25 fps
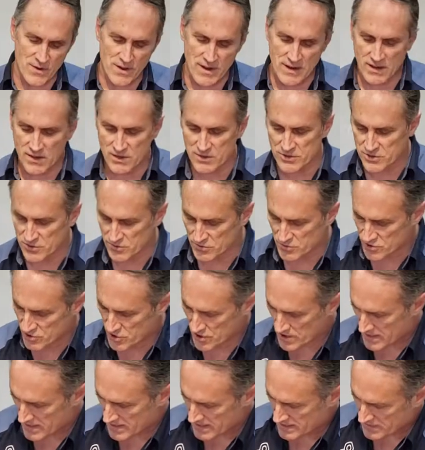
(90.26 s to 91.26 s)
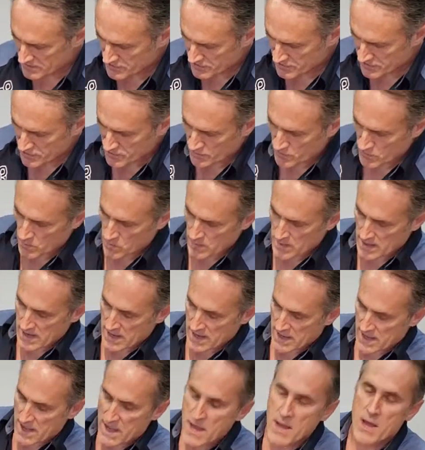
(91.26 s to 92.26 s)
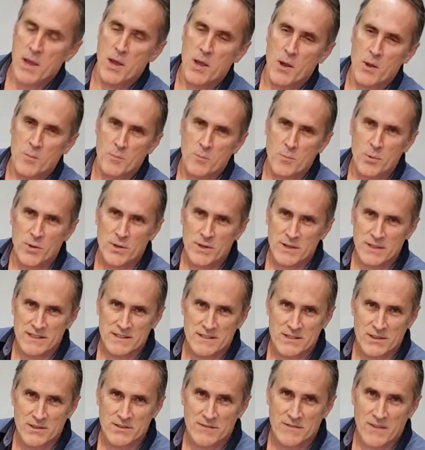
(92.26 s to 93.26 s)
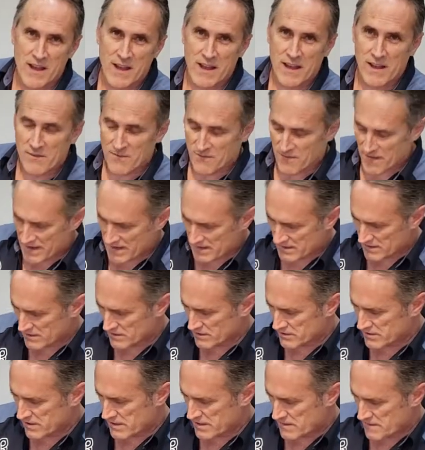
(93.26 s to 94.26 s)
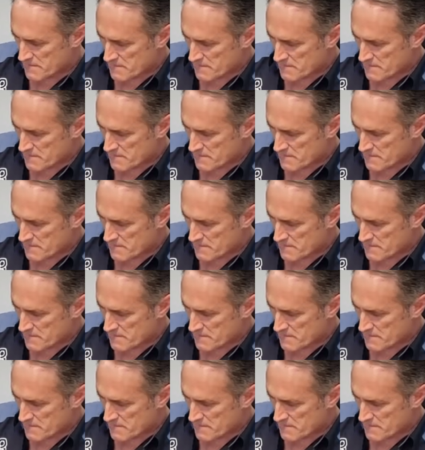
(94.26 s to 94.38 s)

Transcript: for I also tried to put a vinyl